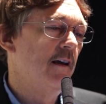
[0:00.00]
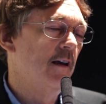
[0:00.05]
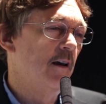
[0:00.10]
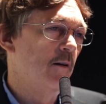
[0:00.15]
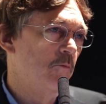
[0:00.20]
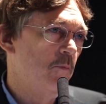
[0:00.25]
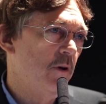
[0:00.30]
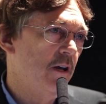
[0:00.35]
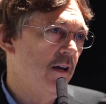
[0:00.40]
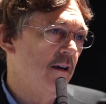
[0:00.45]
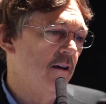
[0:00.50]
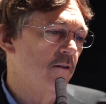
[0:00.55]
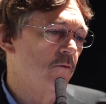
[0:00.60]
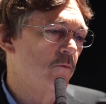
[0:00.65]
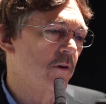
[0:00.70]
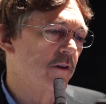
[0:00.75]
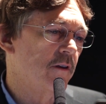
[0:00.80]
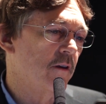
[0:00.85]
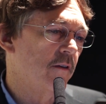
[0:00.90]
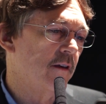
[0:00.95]
and B
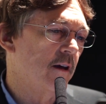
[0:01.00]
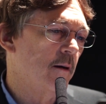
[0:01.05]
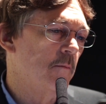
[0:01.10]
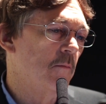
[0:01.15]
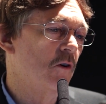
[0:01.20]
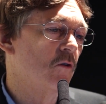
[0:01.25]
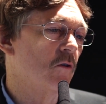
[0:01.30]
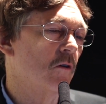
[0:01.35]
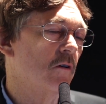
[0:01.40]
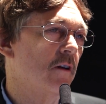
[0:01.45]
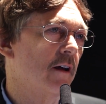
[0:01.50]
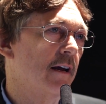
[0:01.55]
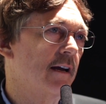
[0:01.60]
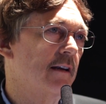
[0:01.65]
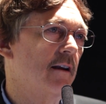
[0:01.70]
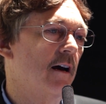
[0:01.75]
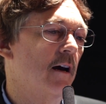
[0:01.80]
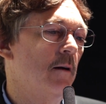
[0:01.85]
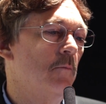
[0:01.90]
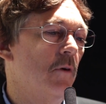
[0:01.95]
is what the thymus looked
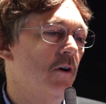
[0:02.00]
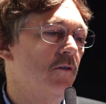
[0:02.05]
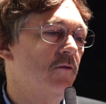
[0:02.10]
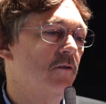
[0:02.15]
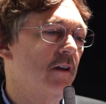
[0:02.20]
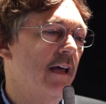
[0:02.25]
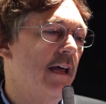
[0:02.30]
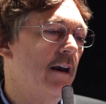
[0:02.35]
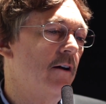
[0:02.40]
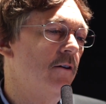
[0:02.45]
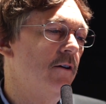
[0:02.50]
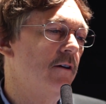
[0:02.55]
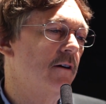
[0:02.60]
like 9 months later.